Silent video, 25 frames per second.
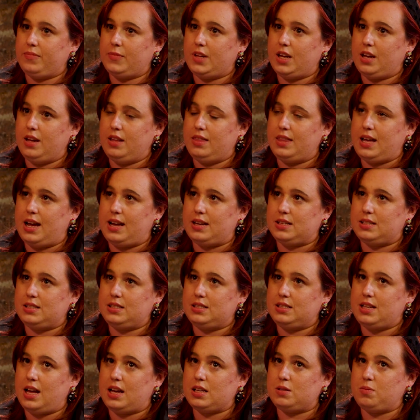And
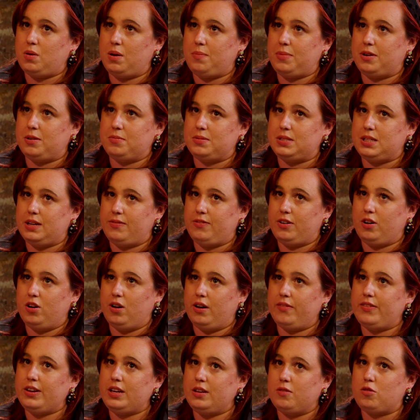that's where it becomes difficult. I
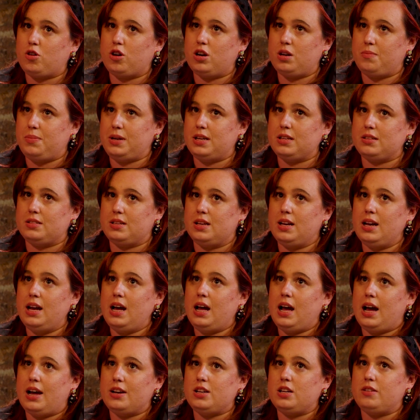think you've got to be I
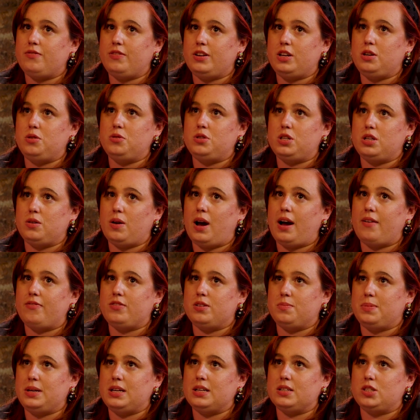do think you do have to
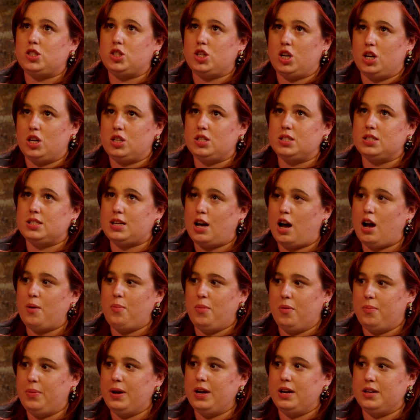be a certain type
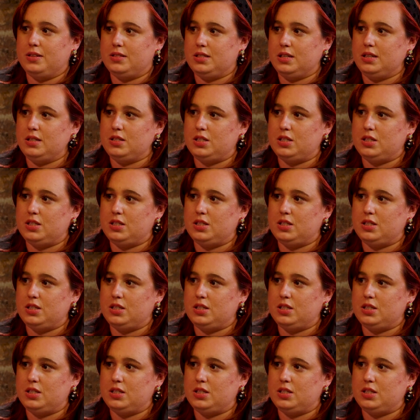of person